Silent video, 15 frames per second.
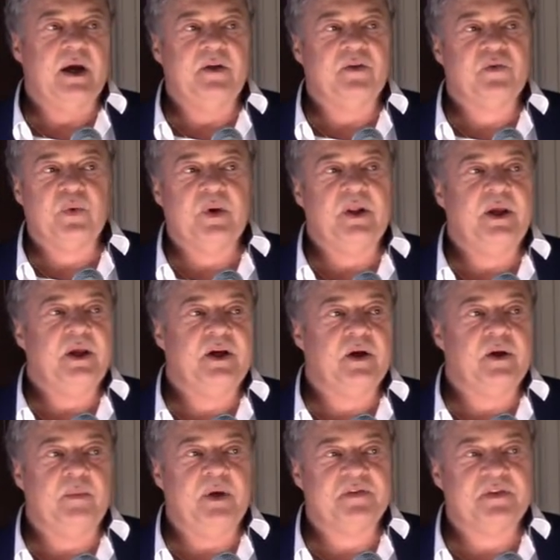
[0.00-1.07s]
is really
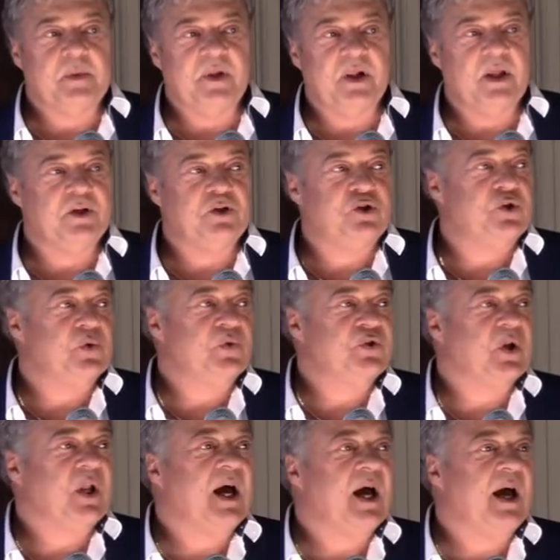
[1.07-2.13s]
going to be something like June,
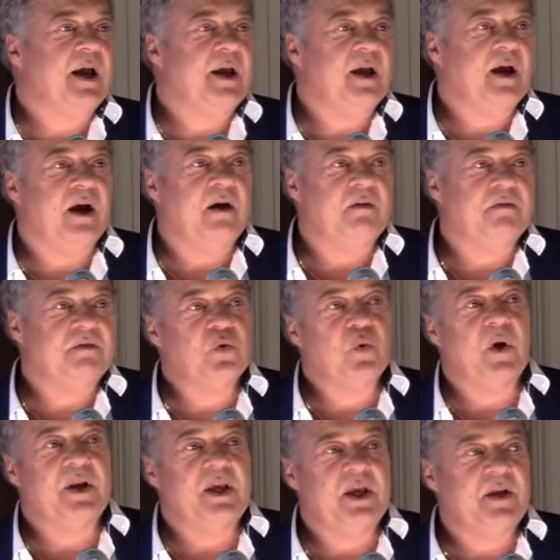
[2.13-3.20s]
July of
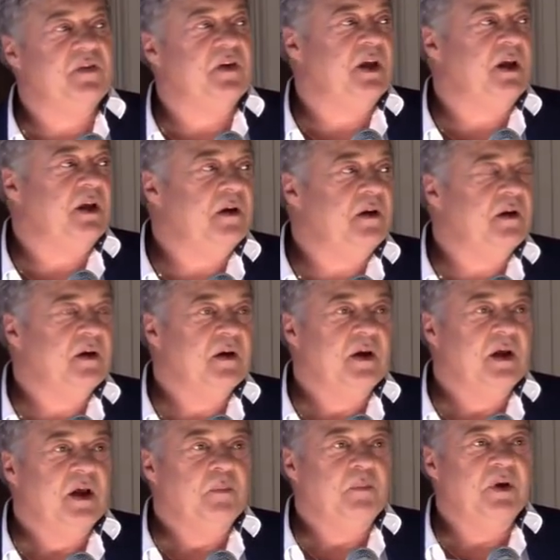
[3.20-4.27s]
2018
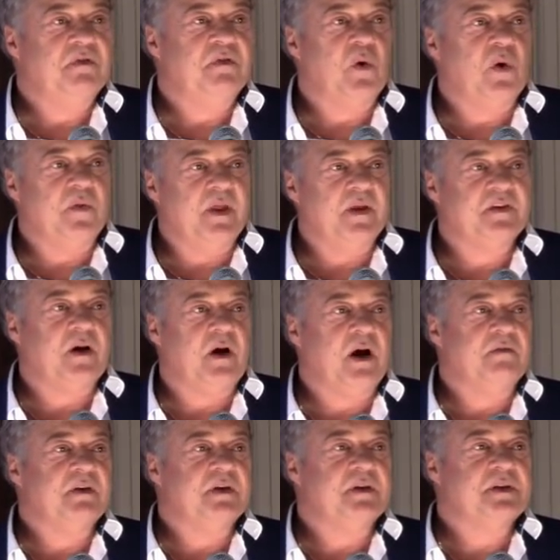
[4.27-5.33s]
before this
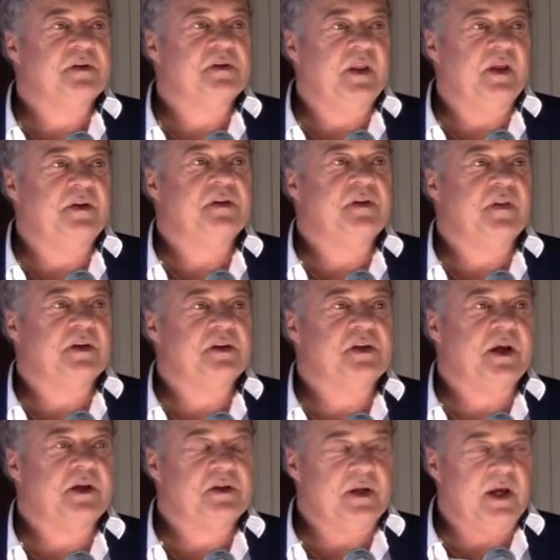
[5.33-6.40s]
harvest,
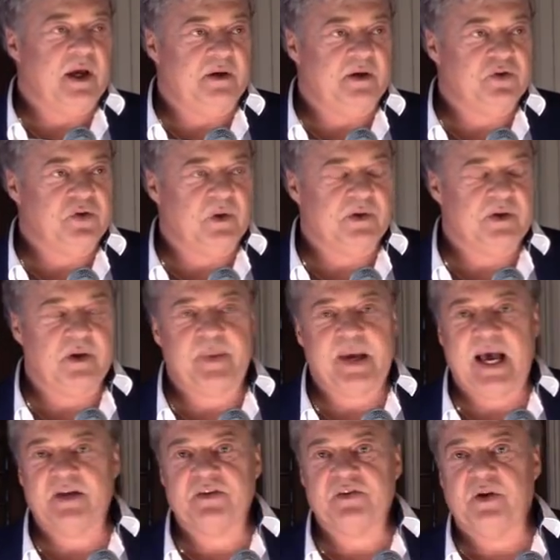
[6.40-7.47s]
this additional
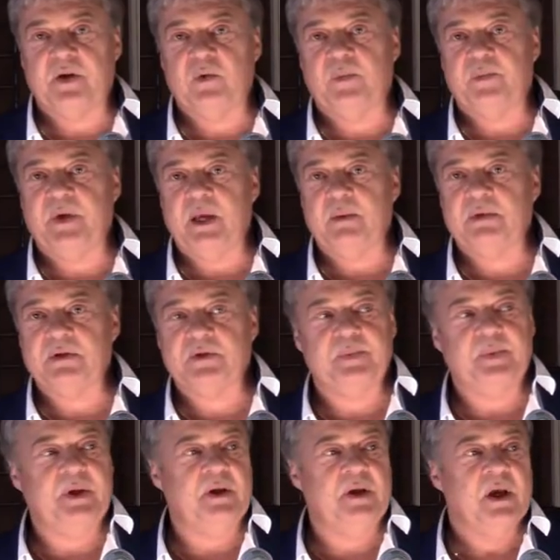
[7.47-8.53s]
capacity will be able
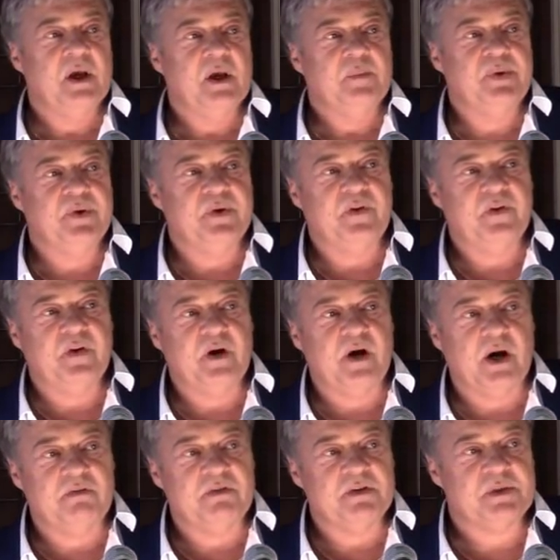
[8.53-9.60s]
to be producing
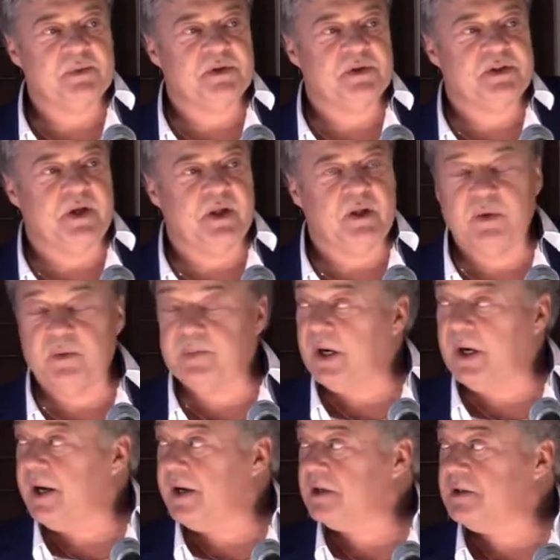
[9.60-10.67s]
harvestable, saleable
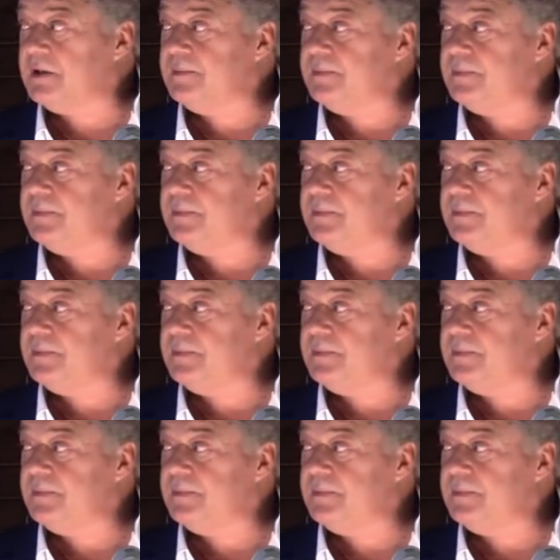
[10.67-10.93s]
product.